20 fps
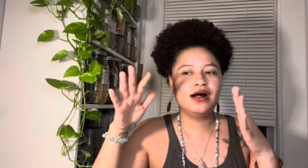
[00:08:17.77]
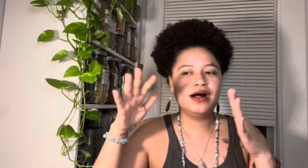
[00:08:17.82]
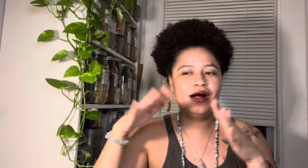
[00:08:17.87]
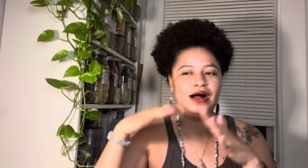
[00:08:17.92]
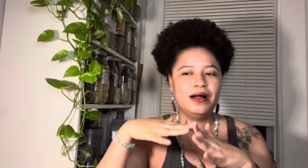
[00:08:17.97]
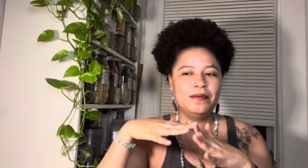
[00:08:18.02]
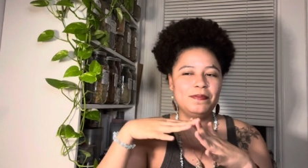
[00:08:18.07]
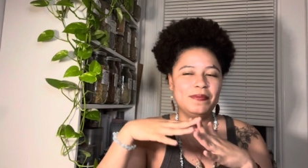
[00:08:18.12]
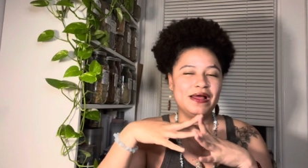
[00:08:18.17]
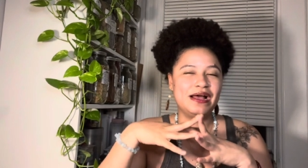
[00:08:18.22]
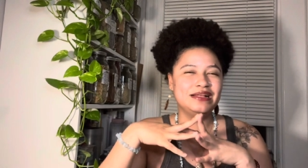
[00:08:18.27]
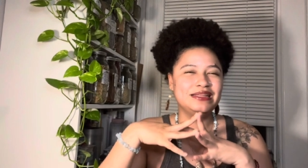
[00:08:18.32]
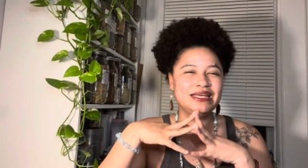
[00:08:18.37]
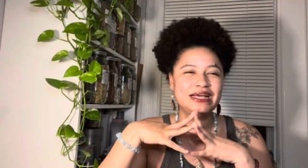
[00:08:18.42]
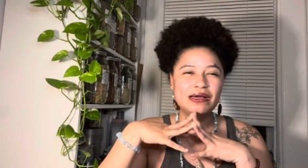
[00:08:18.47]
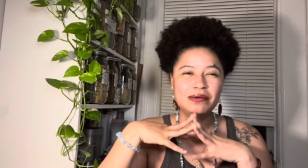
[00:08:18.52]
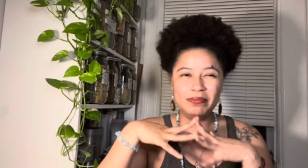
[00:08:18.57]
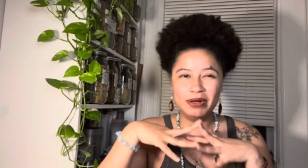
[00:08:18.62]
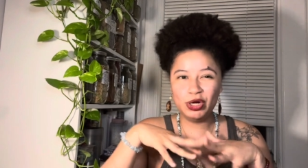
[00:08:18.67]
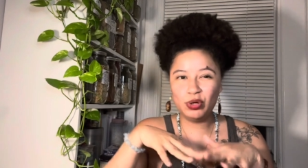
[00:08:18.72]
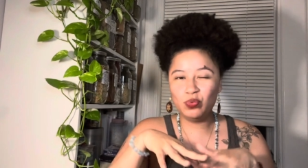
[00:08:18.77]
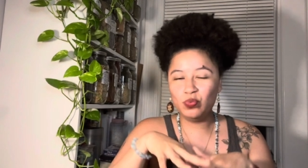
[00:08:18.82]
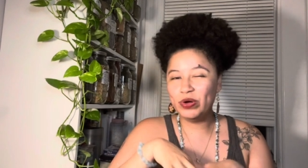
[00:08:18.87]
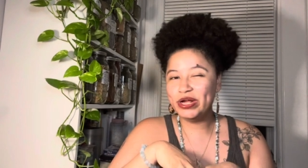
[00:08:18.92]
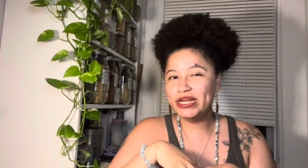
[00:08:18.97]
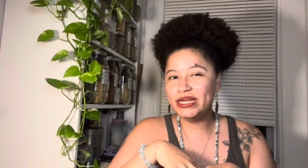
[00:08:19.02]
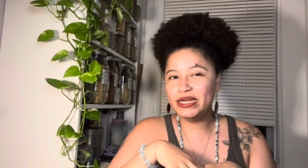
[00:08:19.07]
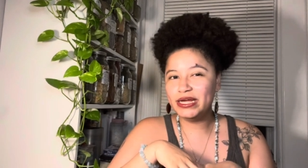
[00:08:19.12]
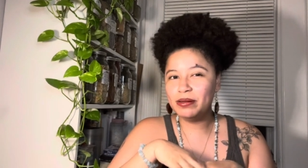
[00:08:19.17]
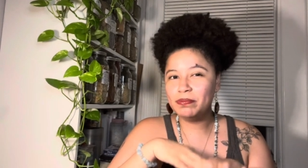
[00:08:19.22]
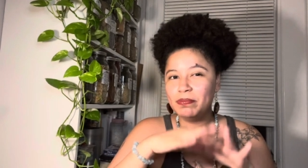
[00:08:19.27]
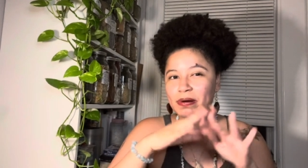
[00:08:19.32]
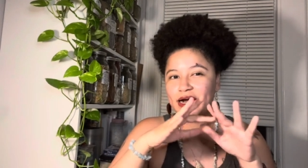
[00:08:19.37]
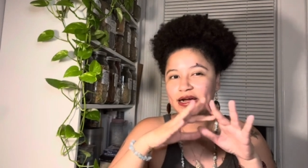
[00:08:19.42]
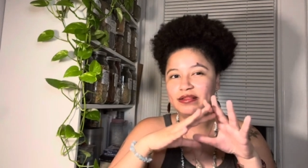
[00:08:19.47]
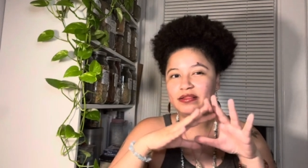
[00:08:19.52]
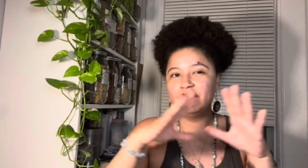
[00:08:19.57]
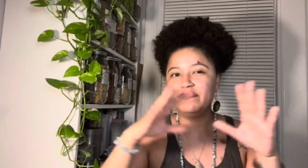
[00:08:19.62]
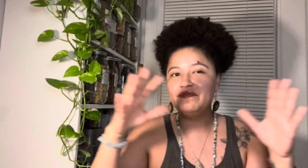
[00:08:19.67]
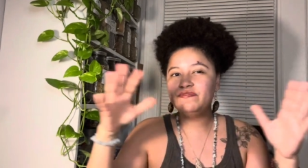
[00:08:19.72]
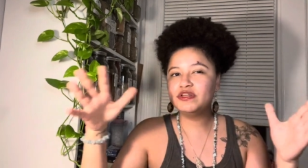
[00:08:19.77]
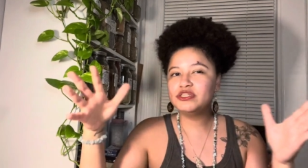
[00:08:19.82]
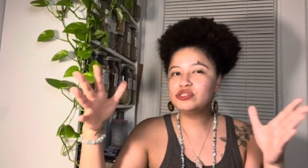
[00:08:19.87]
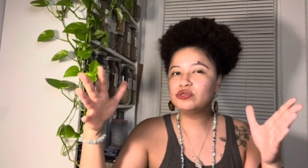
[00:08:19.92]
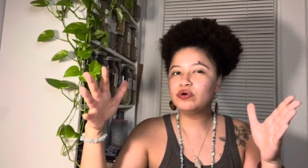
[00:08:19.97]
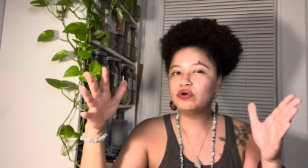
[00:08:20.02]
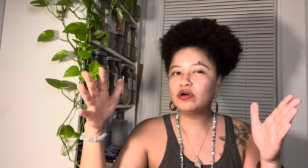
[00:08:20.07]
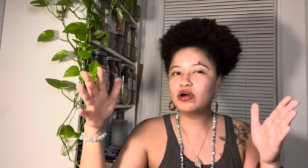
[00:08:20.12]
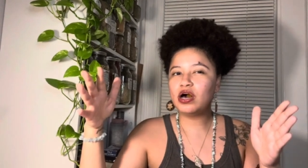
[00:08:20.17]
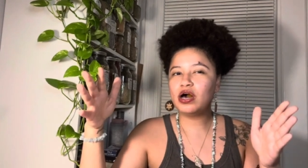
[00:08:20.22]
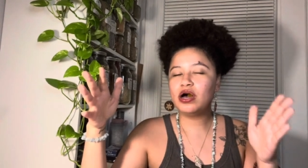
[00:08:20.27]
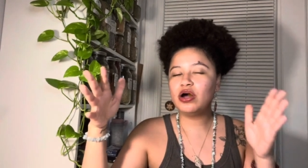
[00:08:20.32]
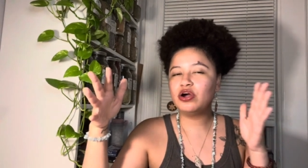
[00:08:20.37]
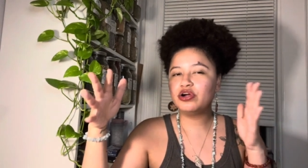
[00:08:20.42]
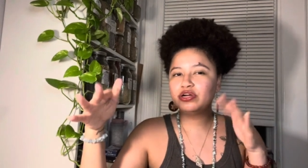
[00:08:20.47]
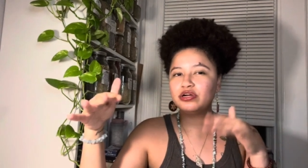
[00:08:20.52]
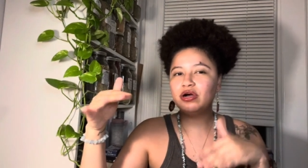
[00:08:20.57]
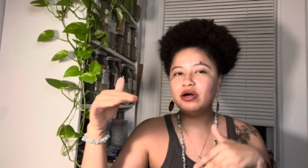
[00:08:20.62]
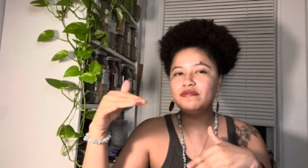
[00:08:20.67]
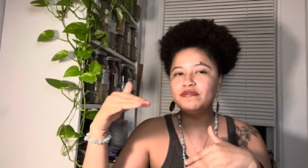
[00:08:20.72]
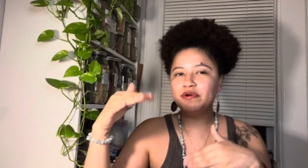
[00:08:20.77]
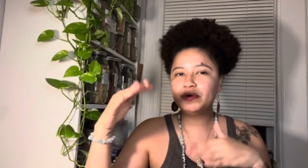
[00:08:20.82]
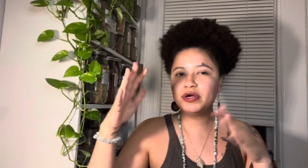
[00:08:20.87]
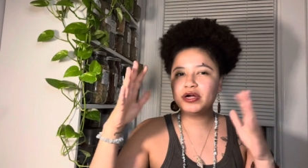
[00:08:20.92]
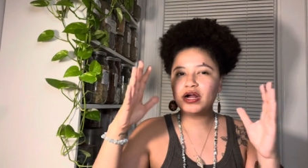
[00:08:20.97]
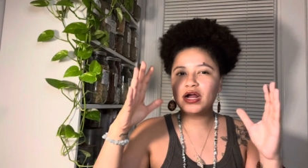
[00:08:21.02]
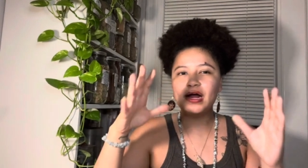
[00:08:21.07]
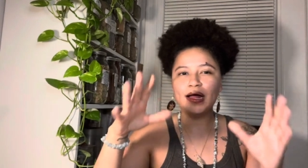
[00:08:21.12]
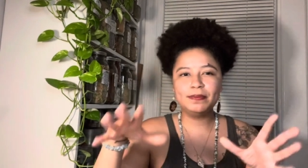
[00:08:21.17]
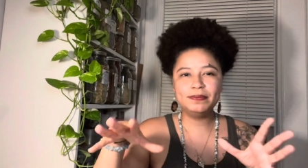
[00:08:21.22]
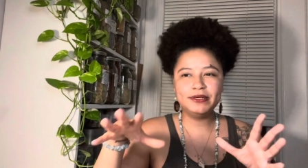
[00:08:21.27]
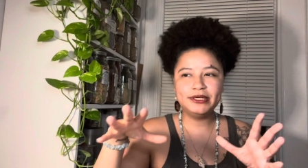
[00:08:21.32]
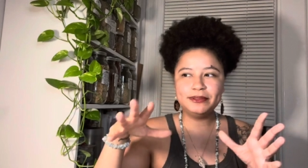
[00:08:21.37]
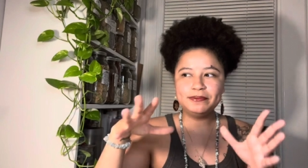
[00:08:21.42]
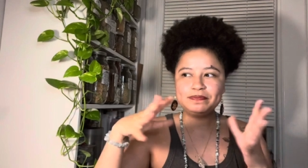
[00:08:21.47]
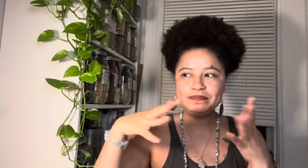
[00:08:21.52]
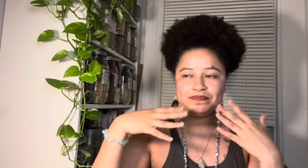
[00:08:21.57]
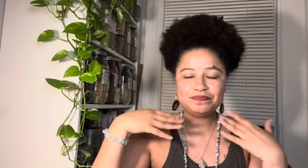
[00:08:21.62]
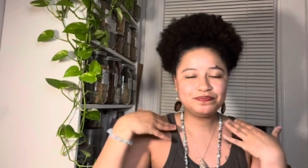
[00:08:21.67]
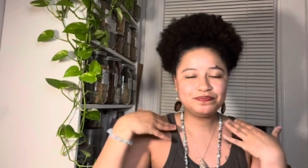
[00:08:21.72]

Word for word: um, I think I might wait and buy the physical hardcover copy